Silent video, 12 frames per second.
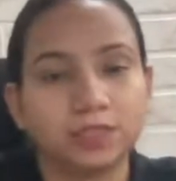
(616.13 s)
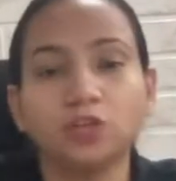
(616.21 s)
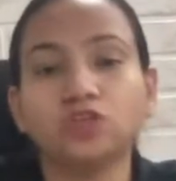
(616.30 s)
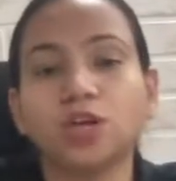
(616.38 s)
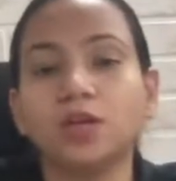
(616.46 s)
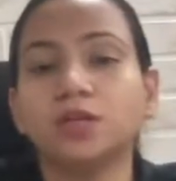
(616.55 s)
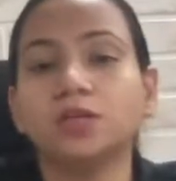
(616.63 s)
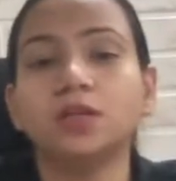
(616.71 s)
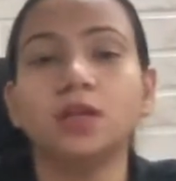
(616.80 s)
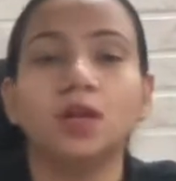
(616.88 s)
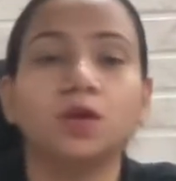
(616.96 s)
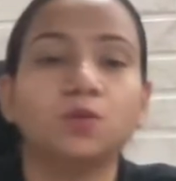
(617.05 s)
In general,
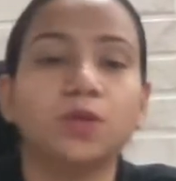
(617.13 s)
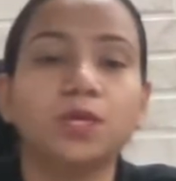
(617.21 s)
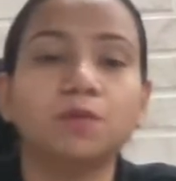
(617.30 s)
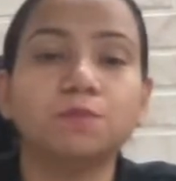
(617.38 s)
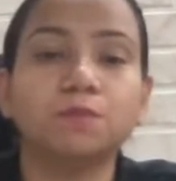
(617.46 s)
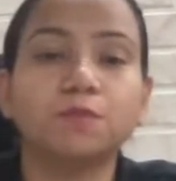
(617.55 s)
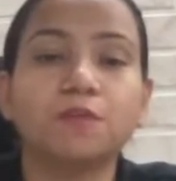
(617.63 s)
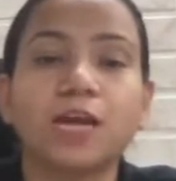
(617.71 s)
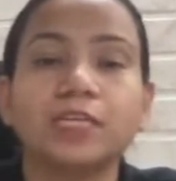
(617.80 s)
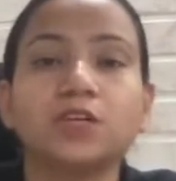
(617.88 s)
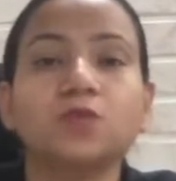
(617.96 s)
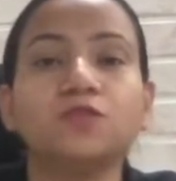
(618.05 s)
we can
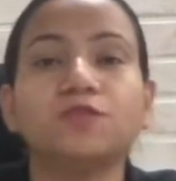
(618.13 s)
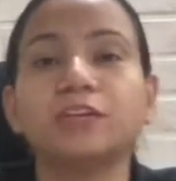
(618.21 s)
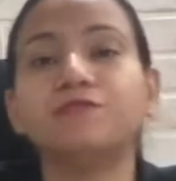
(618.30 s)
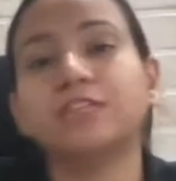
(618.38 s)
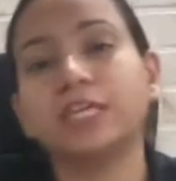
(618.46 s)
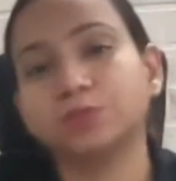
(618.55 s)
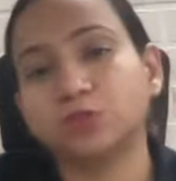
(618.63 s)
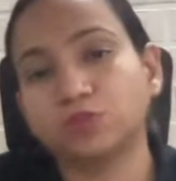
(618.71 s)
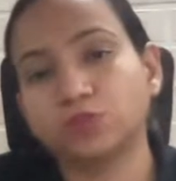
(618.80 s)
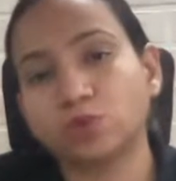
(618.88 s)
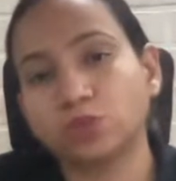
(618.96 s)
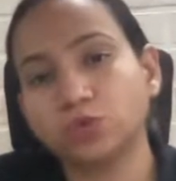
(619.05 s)
find out 5 types of
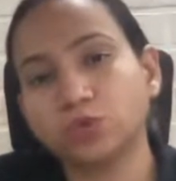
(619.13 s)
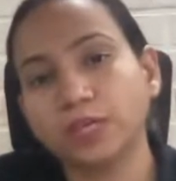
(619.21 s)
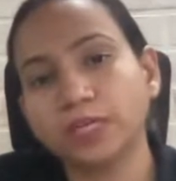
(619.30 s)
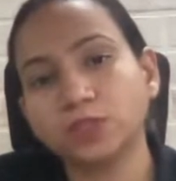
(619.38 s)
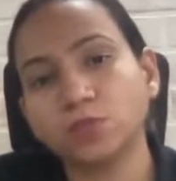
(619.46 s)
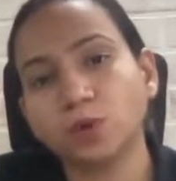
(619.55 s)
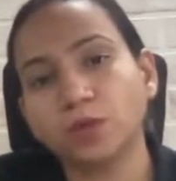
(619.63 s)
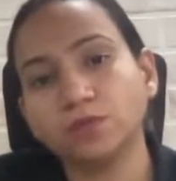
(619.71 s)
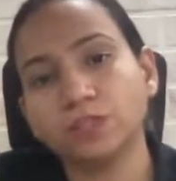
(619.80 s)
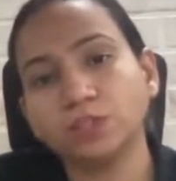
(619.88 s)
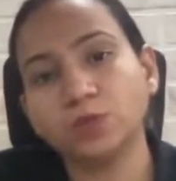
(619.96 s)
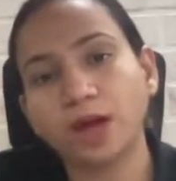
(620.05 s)
salt. So case 1,
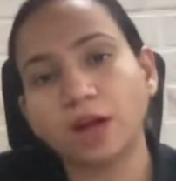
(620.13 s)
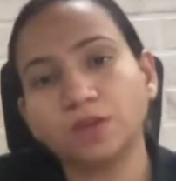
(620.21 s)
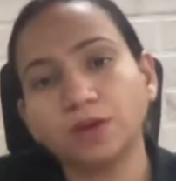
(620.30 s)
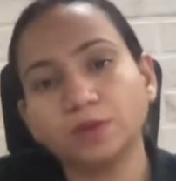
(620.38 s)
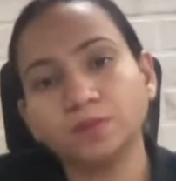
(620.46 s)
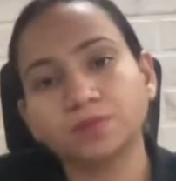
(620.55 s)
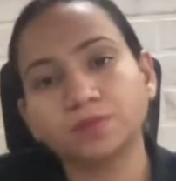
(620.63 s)
when you have a